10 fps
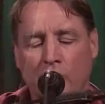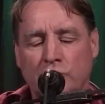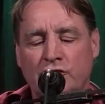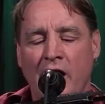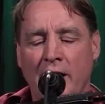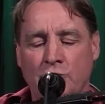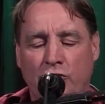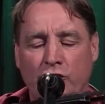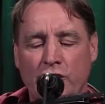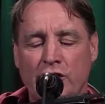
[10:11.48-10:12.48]
Time, you
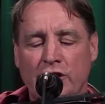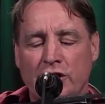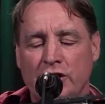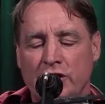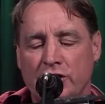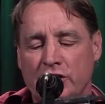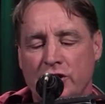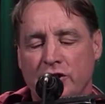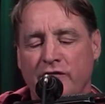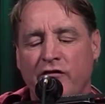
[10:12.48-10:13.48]

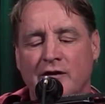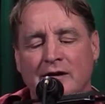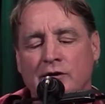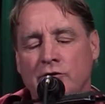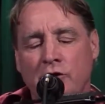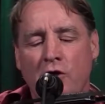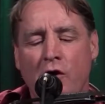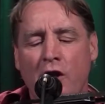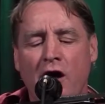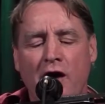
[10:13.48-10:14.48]
thief, you know
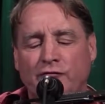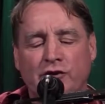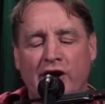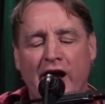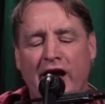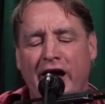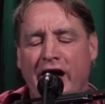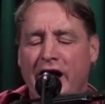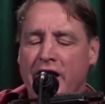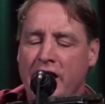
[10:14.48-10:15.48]
I love to
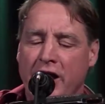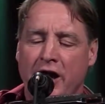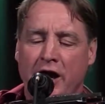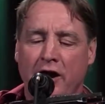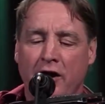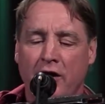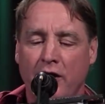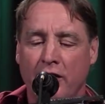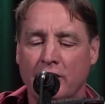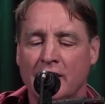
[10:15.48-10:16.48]

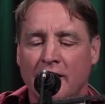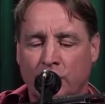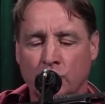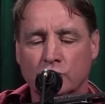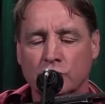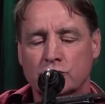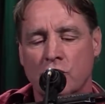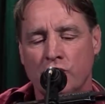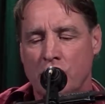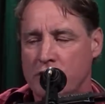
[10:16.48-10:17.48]
get fools
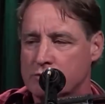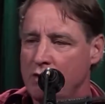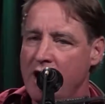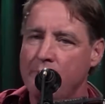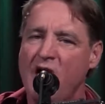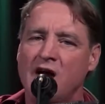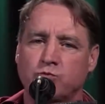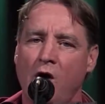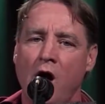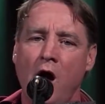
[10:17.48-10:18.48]
on your list. Well, I'm not
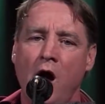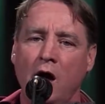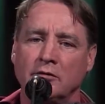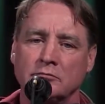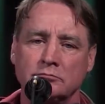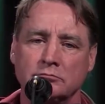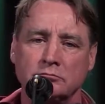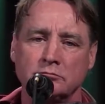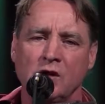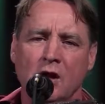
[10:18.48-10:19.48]

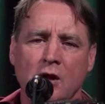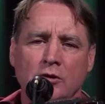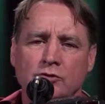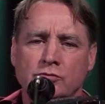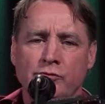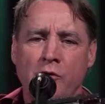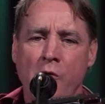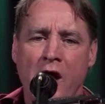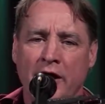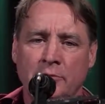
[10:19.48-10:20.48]
one, so don't
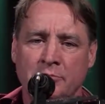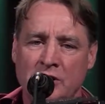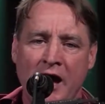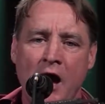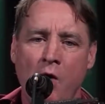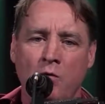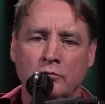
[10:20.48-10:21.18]
write me down.